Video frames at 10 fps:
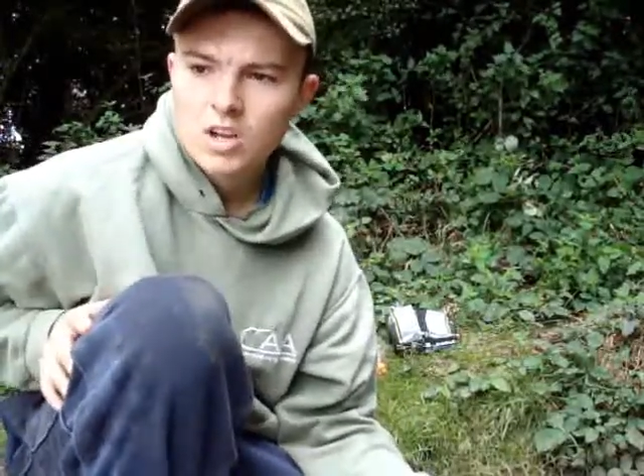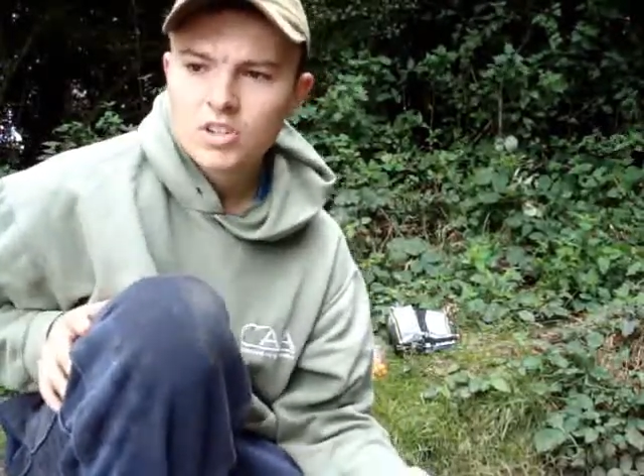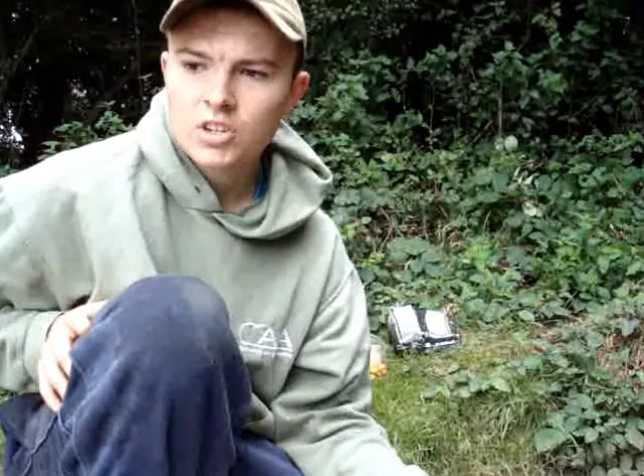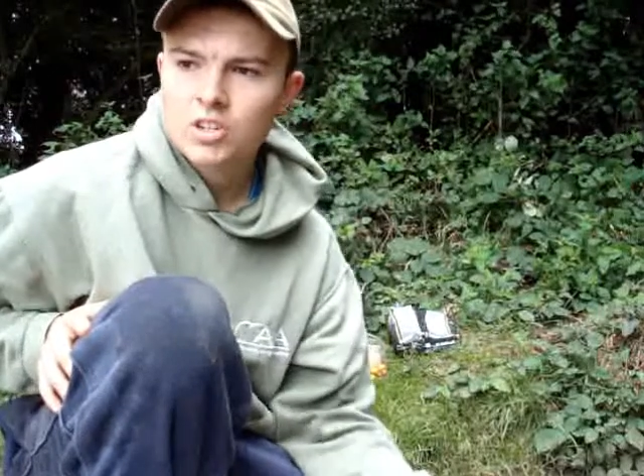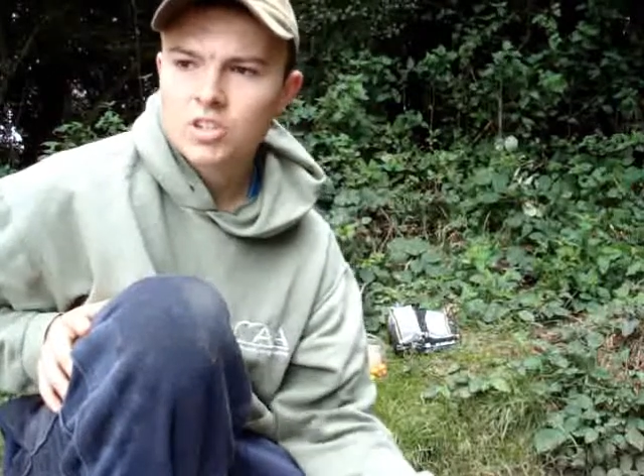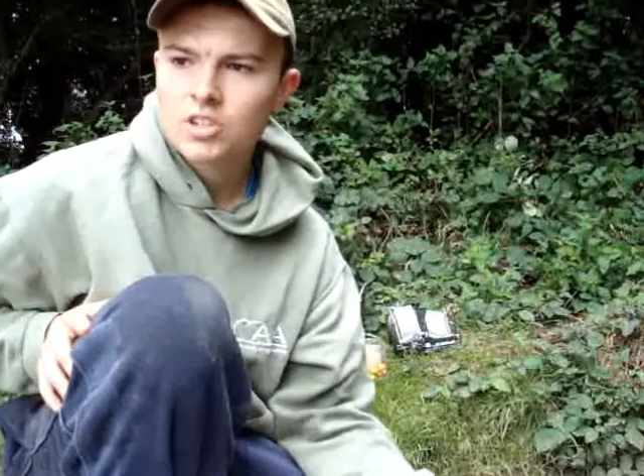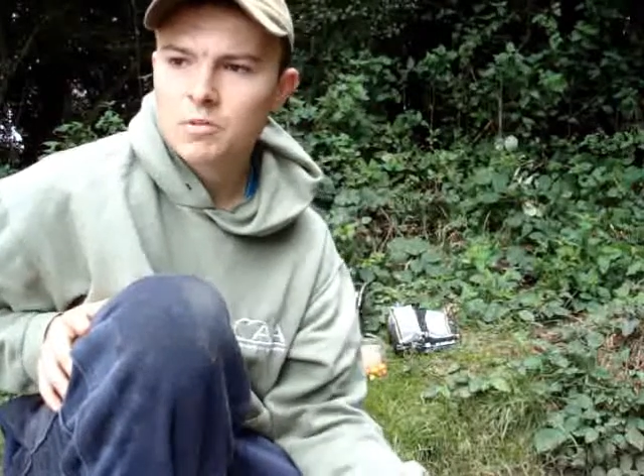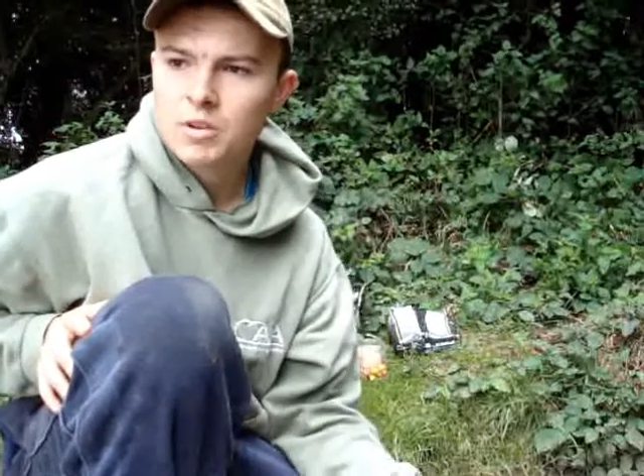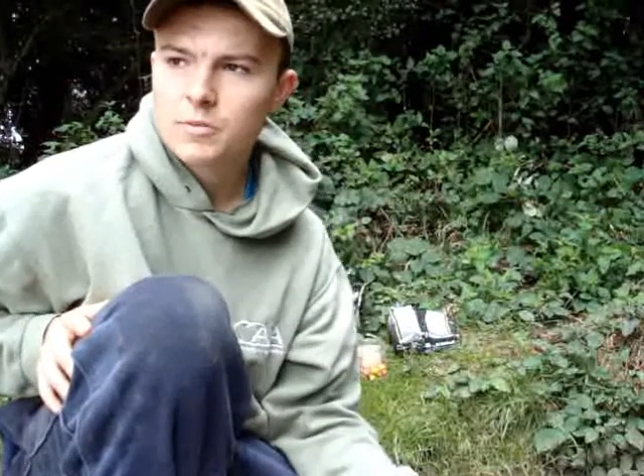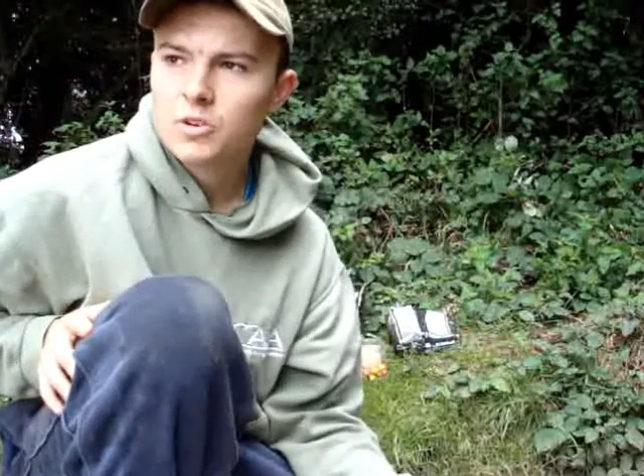just to see
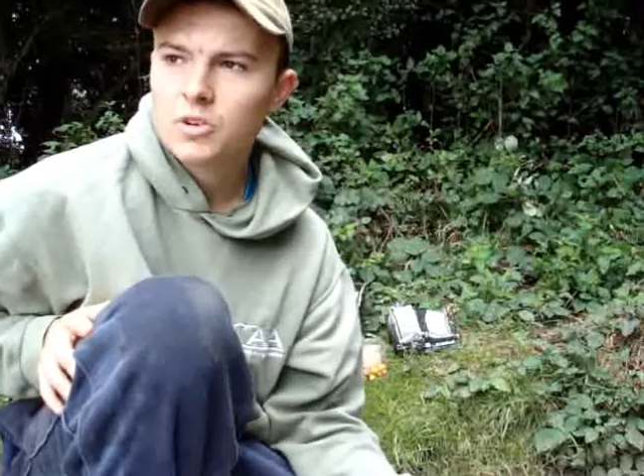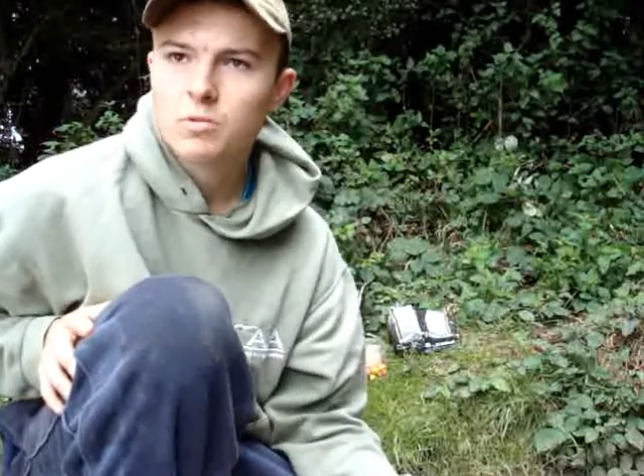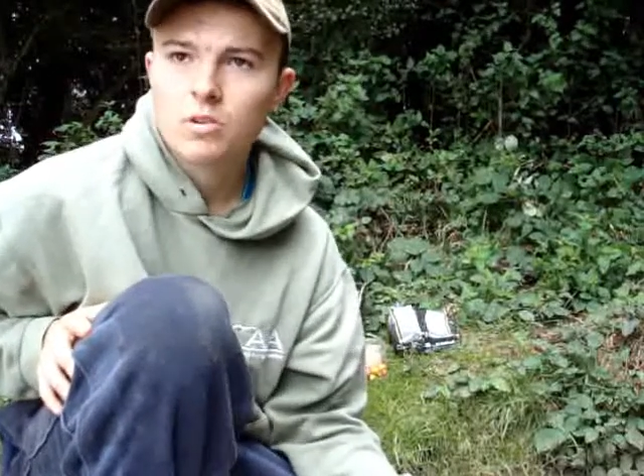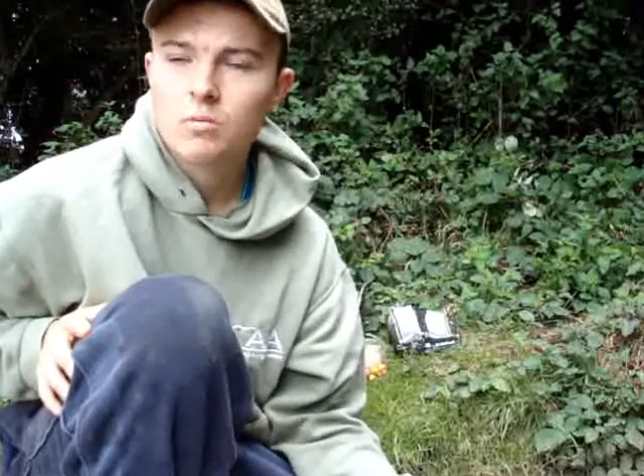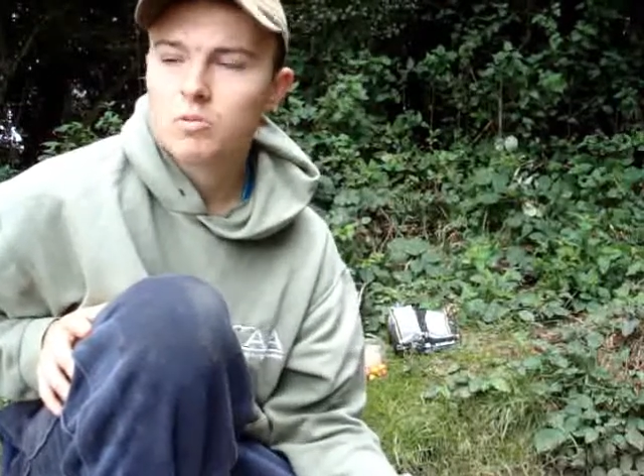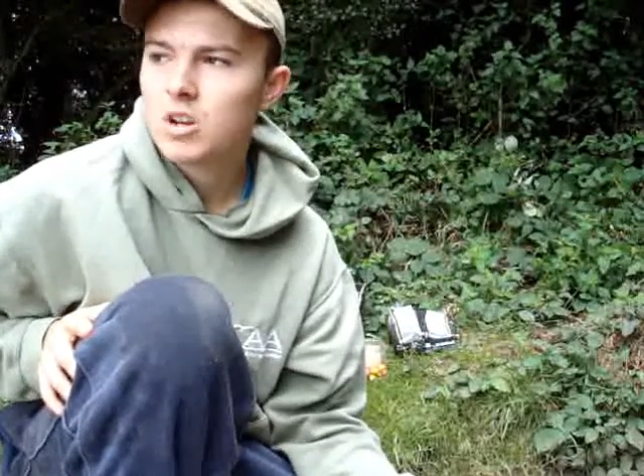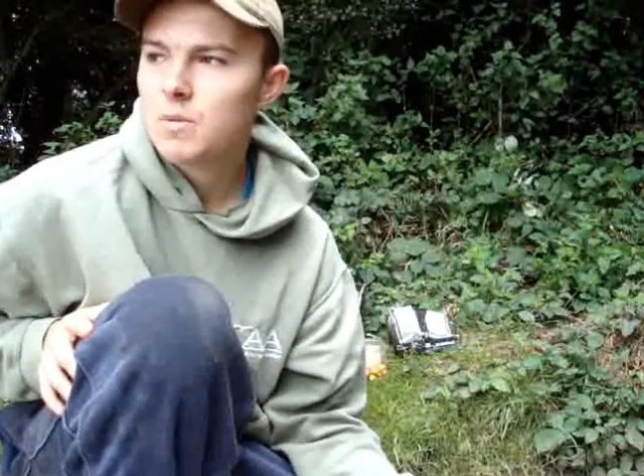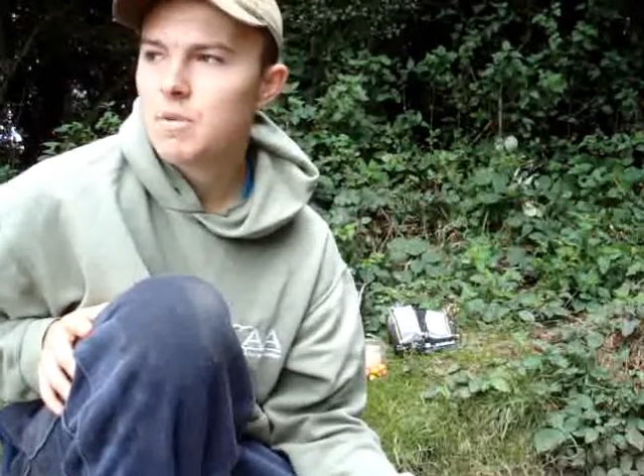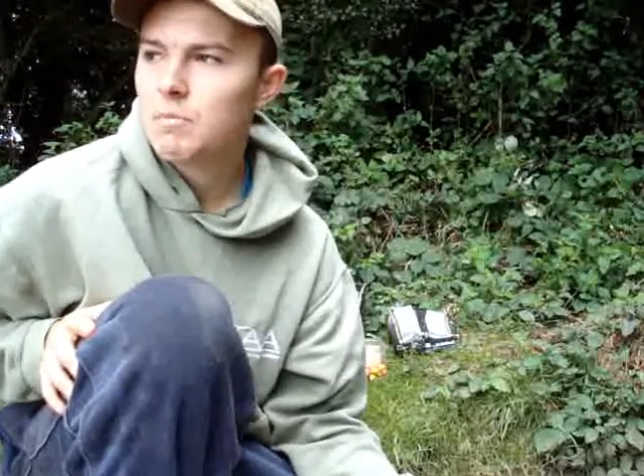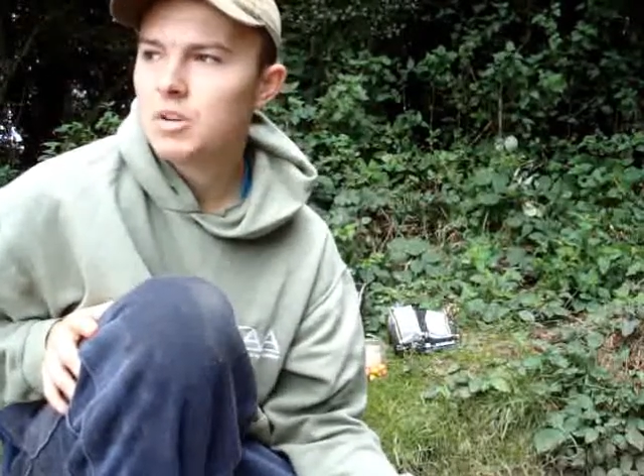where the fish were, where they're
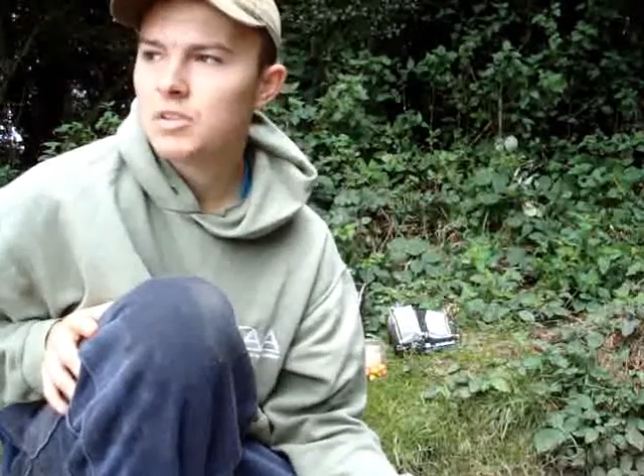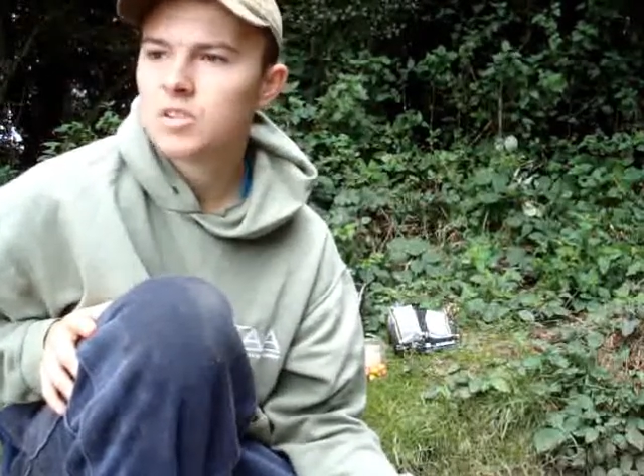bubbling.